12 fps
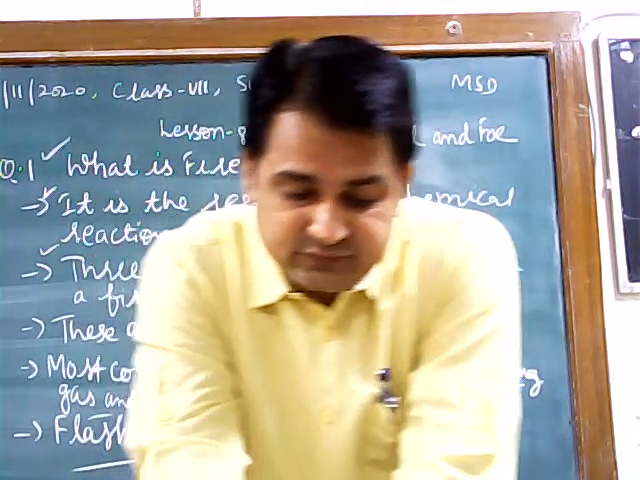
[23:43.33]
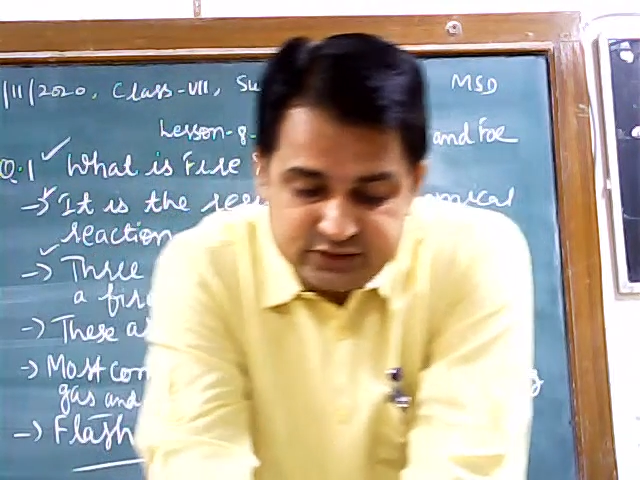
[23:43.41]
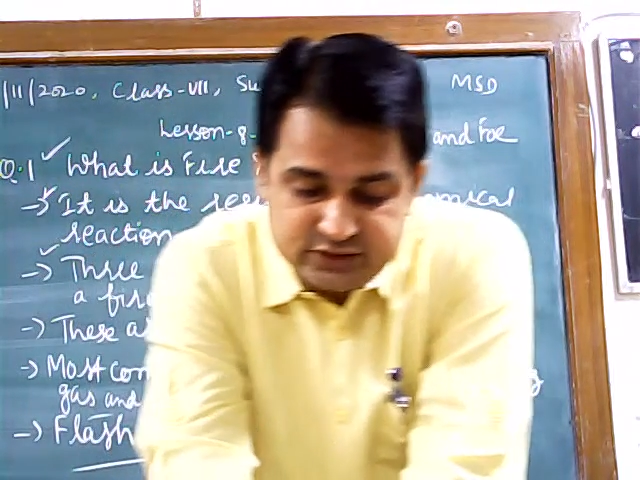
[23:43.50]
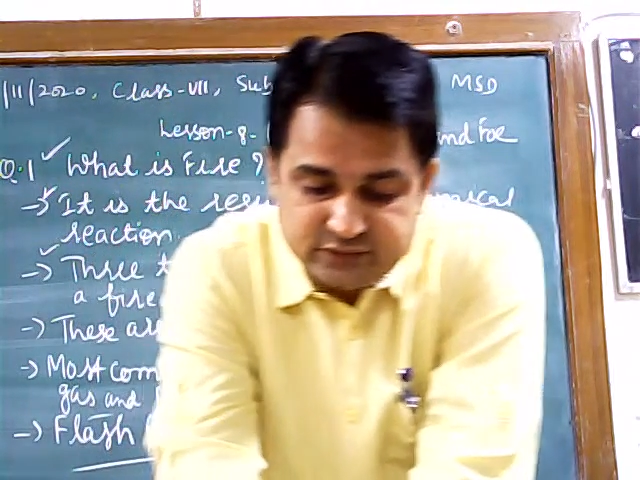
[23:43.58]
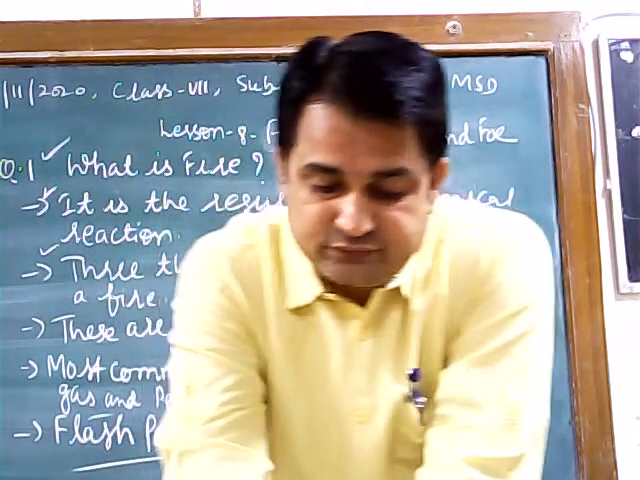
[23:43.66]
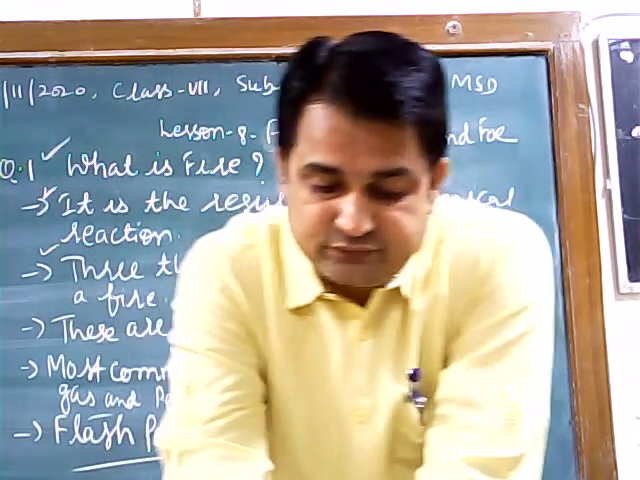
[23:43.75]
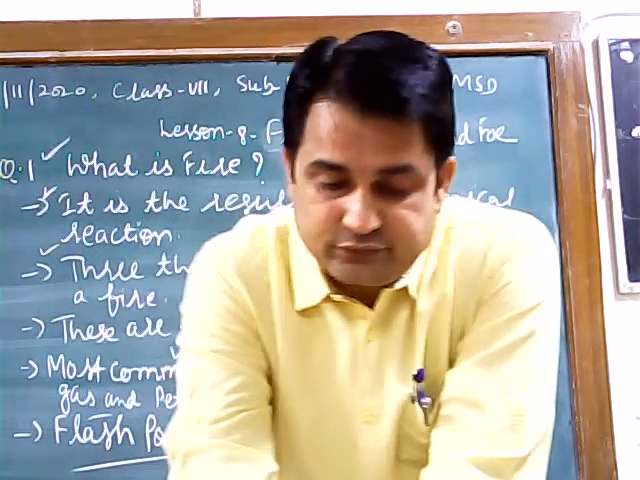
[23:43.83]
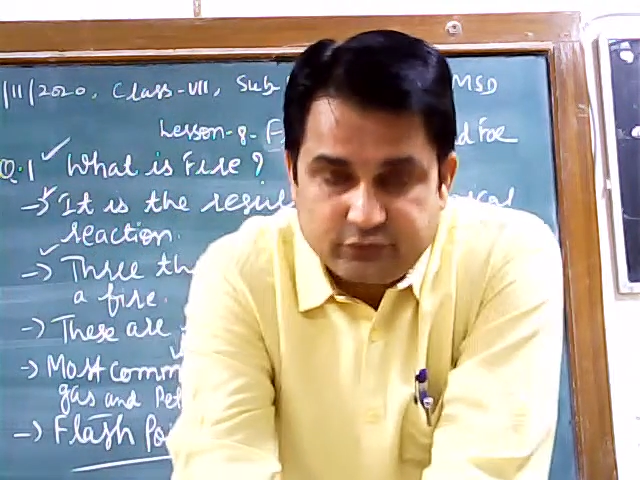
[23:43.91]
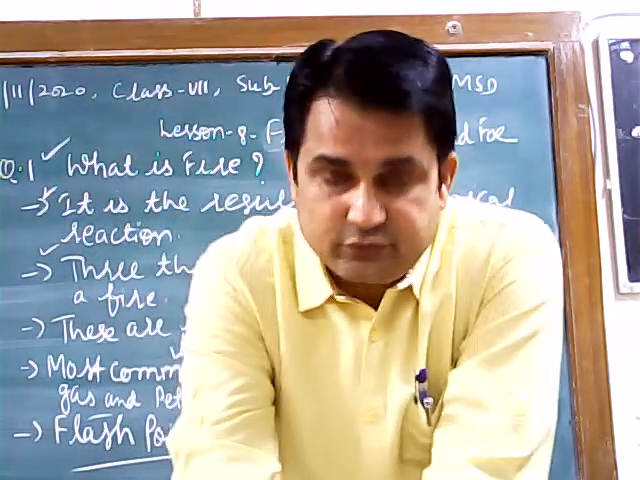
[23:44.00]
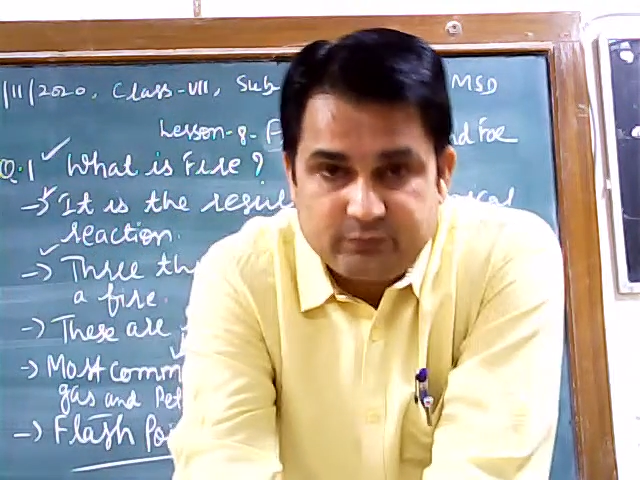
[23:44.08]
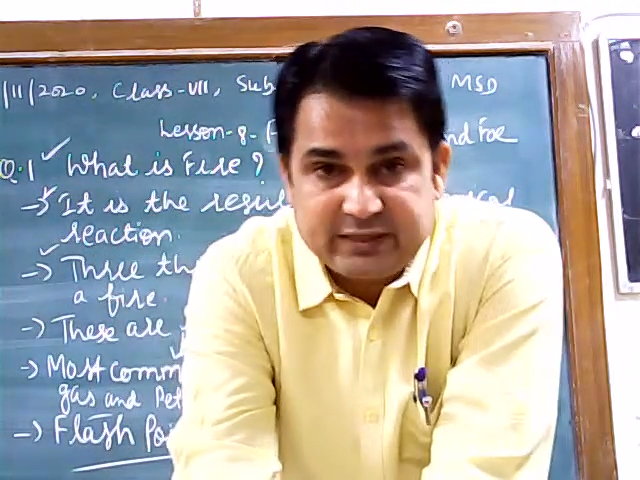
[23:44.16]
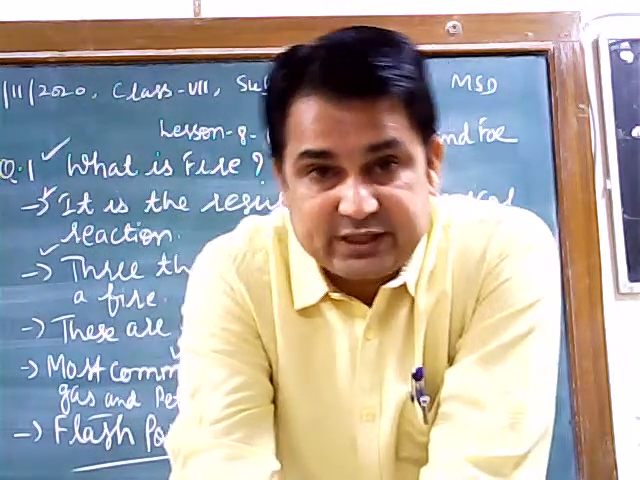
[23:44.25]
which a
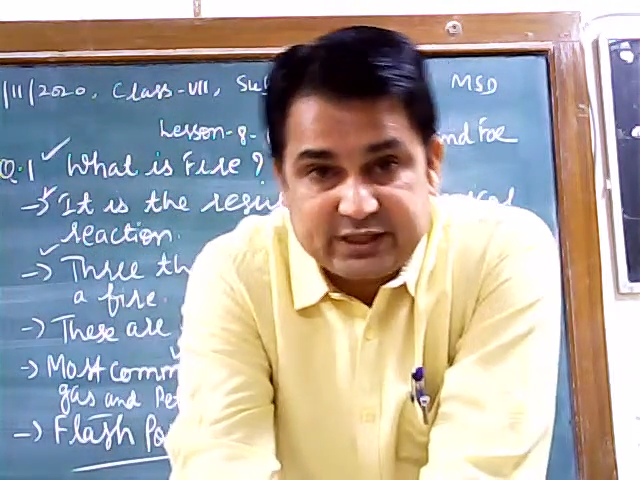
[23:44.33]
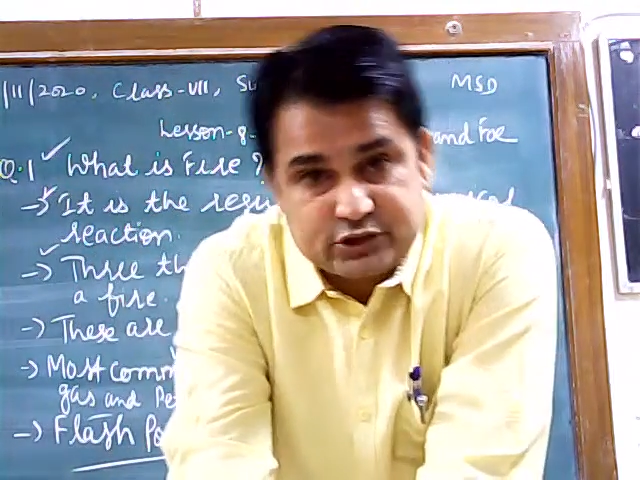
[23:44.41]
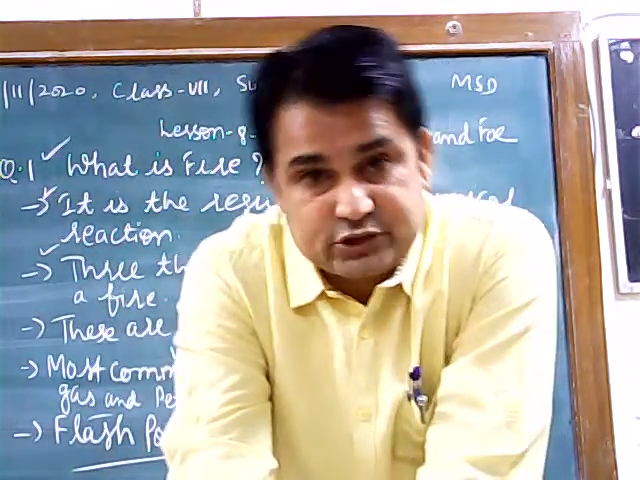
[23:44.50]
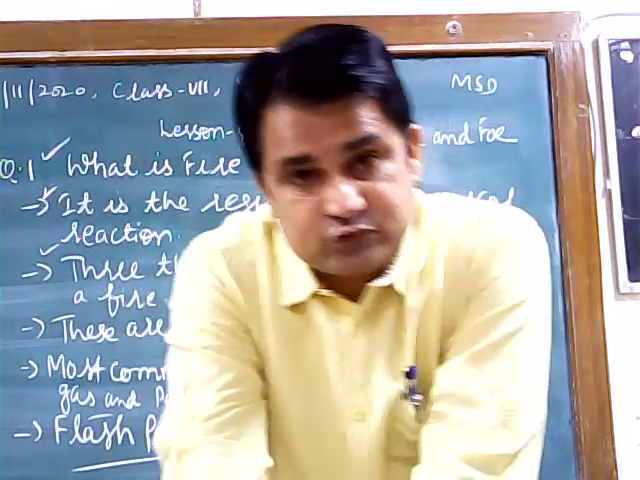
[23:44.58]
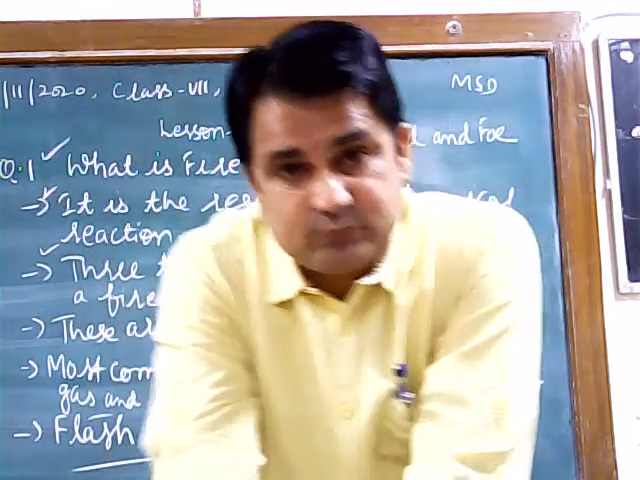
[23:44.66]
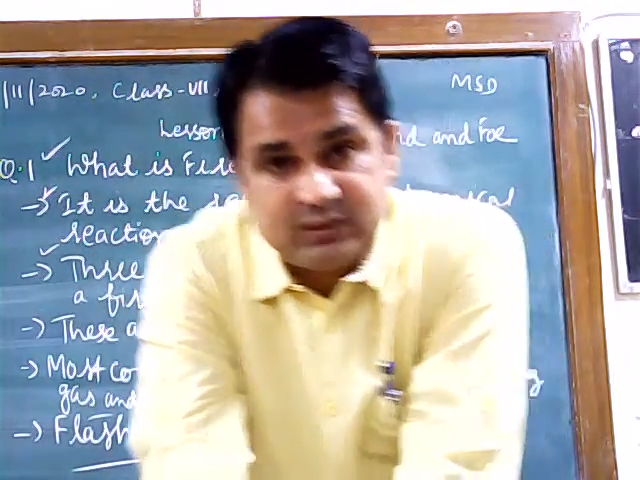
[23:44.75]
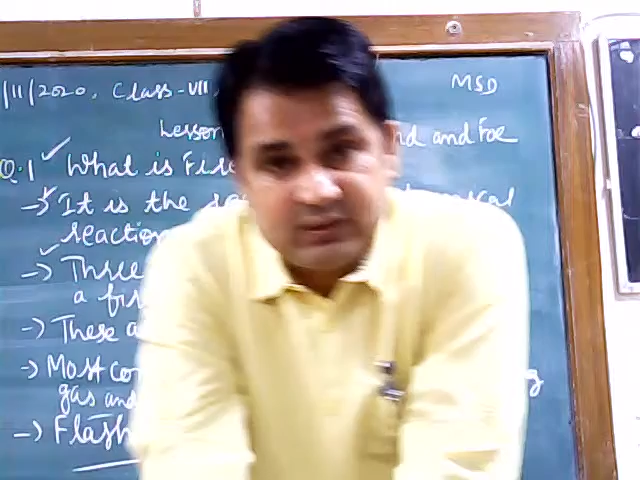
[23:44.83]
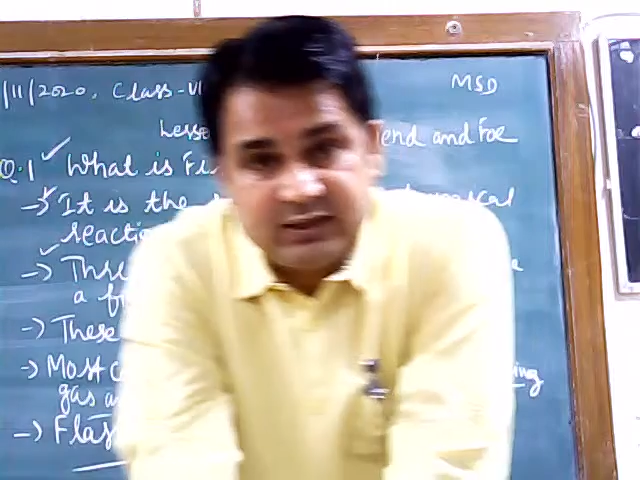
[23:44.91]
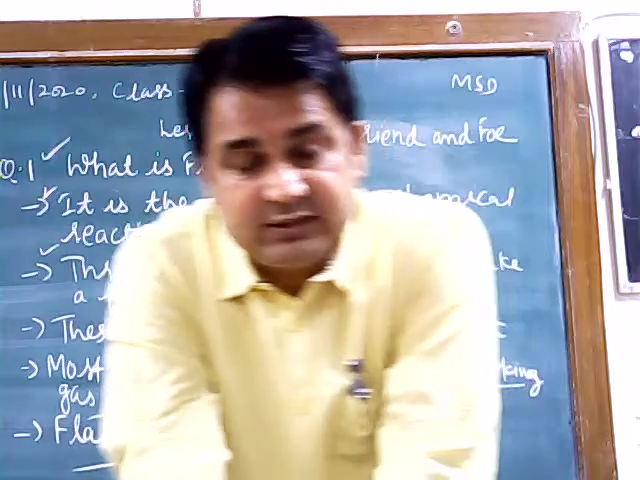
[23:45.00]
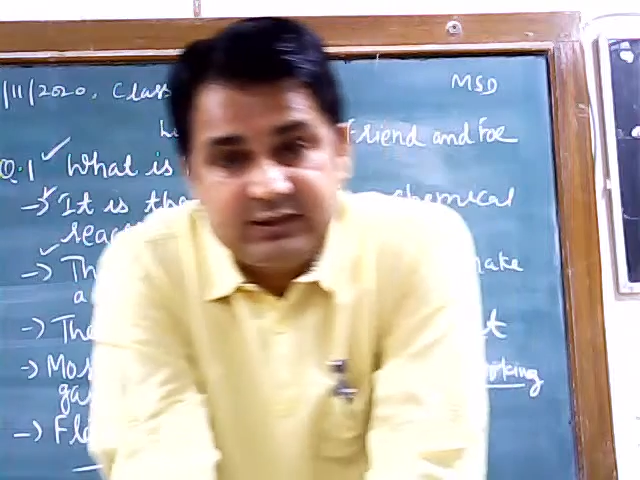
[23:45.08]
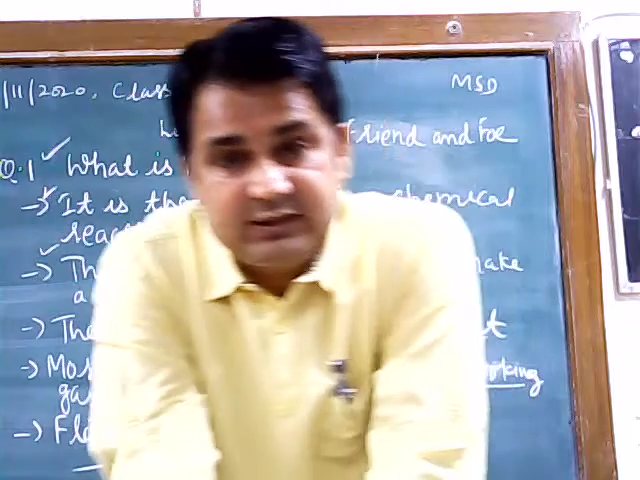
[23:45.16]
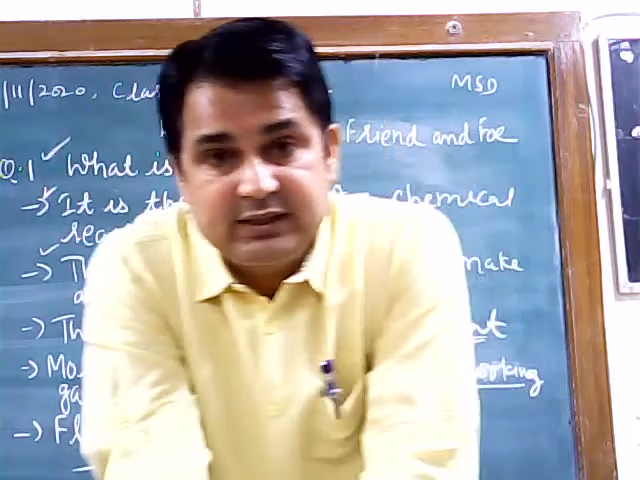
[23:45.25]
fuel begins to burn